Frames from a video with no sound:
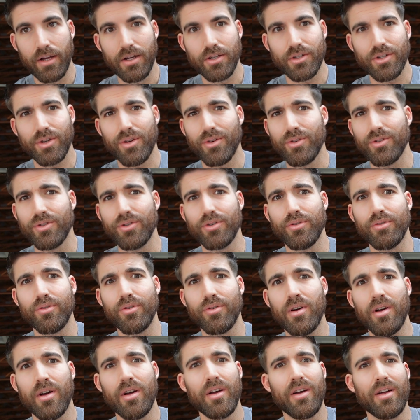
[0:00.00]
So don't
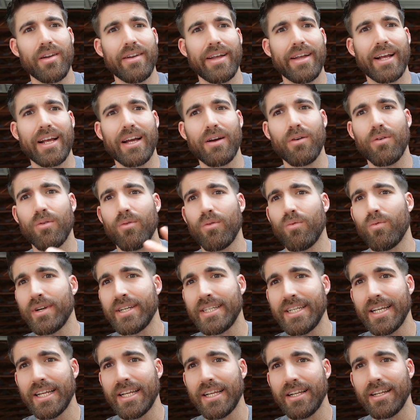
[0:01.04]
do like a
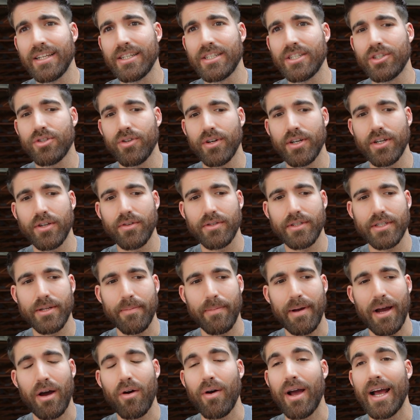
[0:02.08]
ridiculous, strenuous
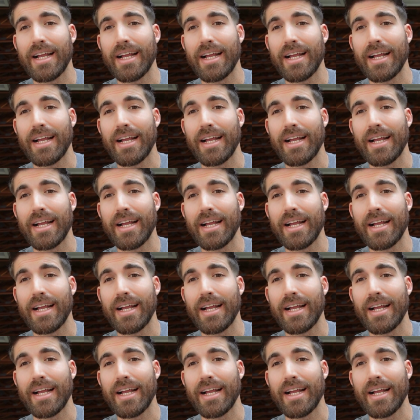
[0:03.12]
amount.